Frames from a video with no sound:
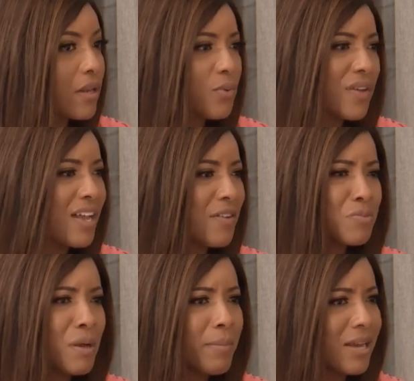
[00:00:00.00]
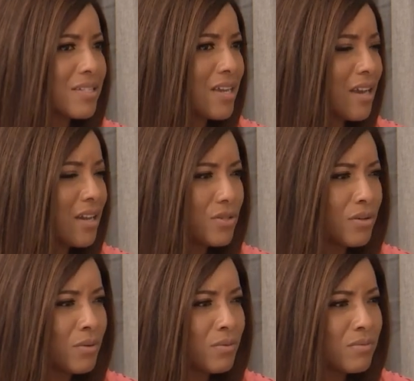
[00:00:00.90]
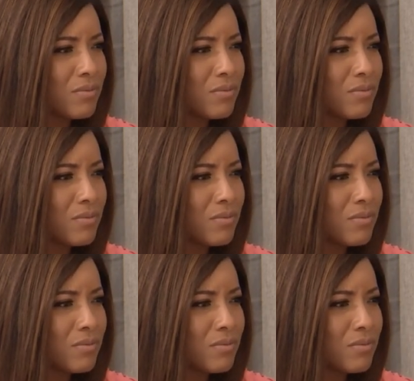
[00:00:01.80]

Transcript: Do we even have sperm banks in Ghana, do you know?